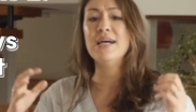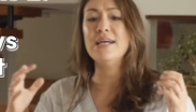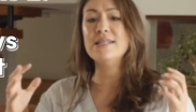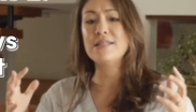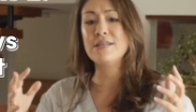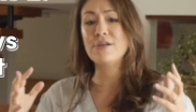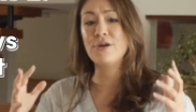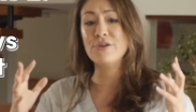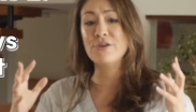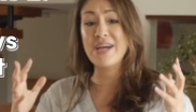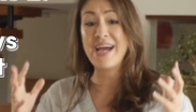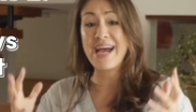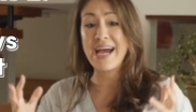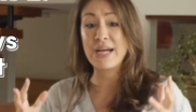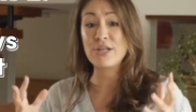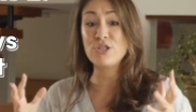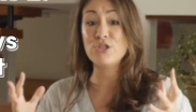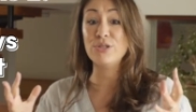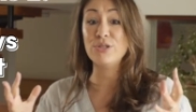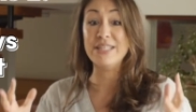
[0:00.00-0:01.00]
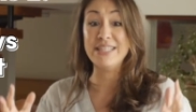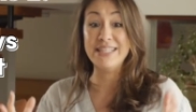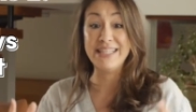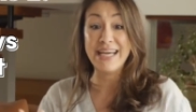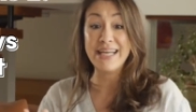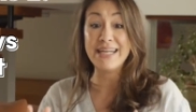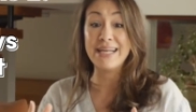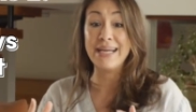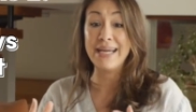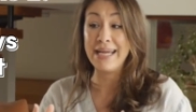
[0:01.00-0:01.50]
as they are to actually
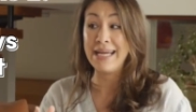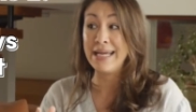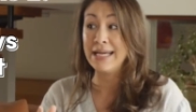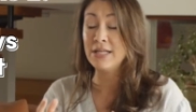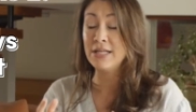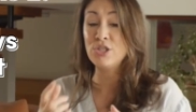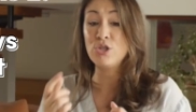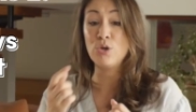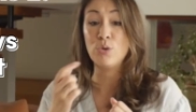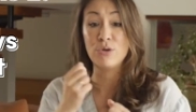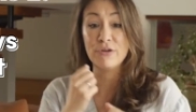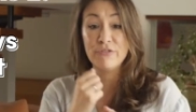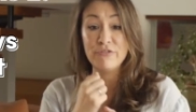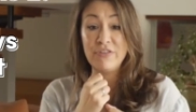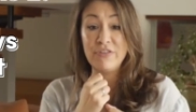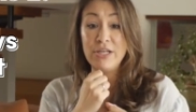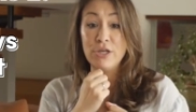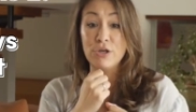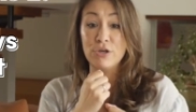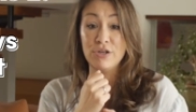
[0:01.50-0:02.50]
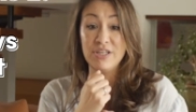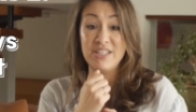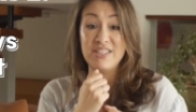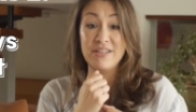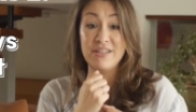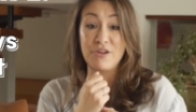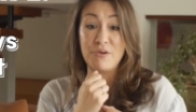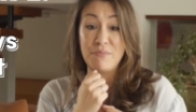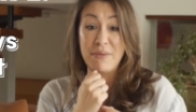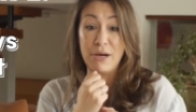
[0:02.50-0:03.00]
get a hand or a finger into
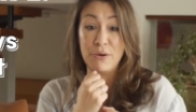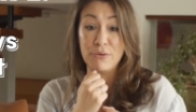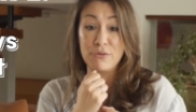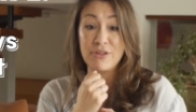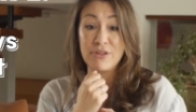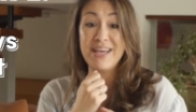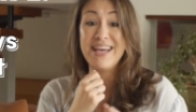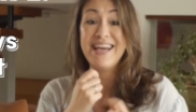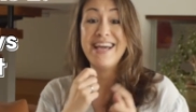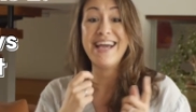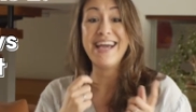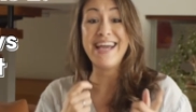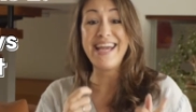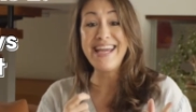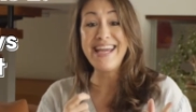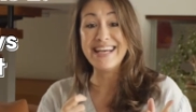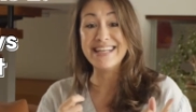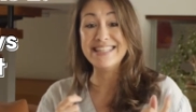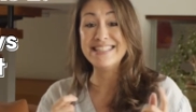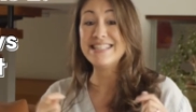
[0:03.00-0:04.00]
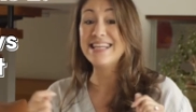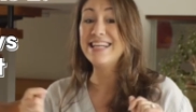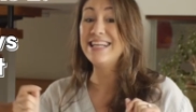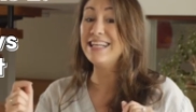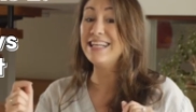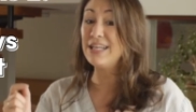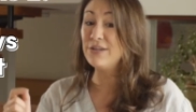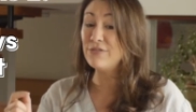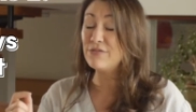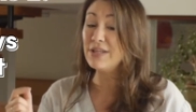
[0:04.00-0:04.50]
their mouth. And
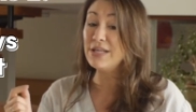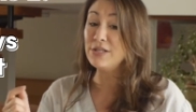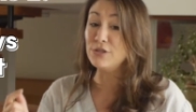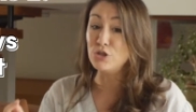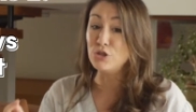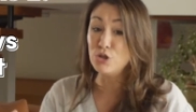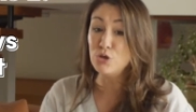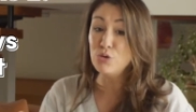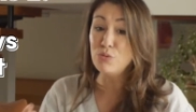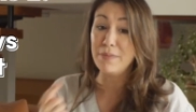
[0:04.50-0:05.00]
if they do